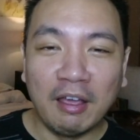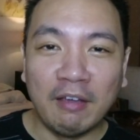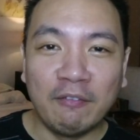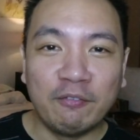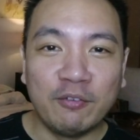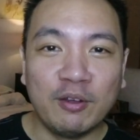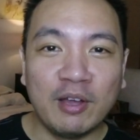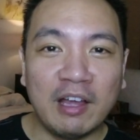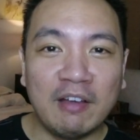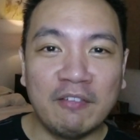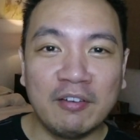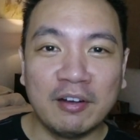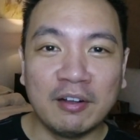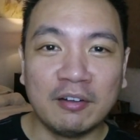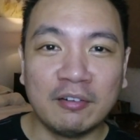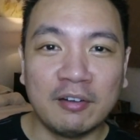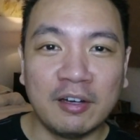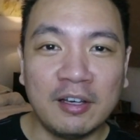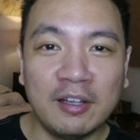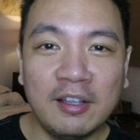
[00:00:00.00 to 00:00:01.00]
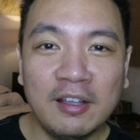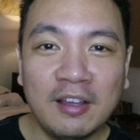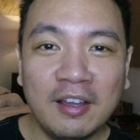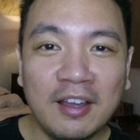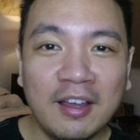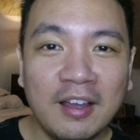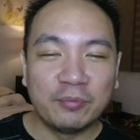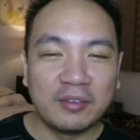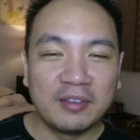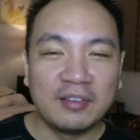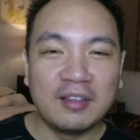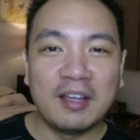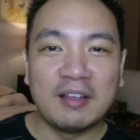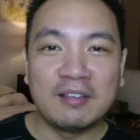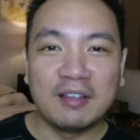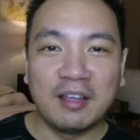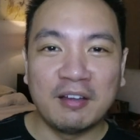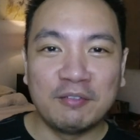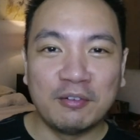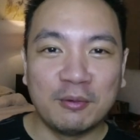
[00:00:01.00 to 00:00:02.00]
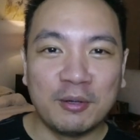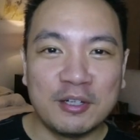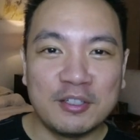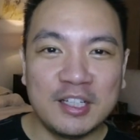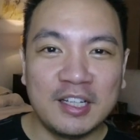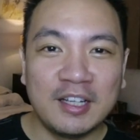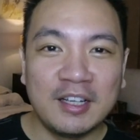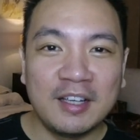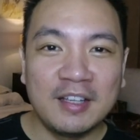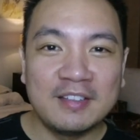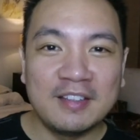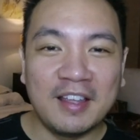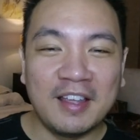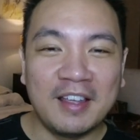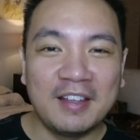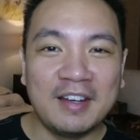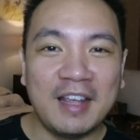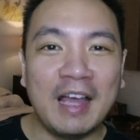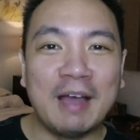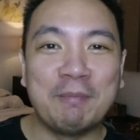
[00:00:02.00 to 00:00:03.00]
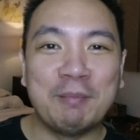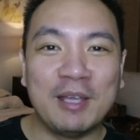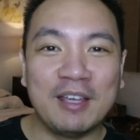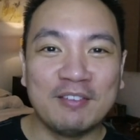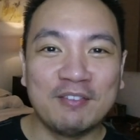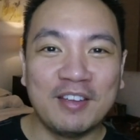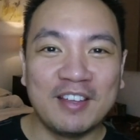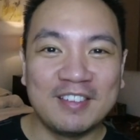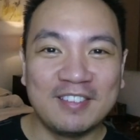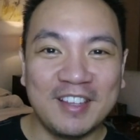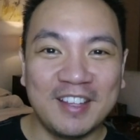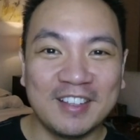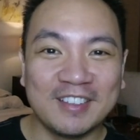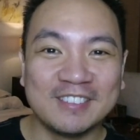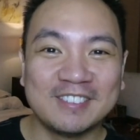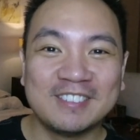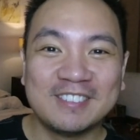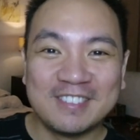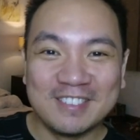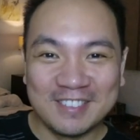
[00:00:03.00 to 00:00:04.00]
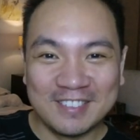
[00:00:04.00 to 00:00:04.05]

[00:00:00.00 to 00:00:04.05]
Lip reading: if you haven't already. Thanks again for watching, guys, and happy investing.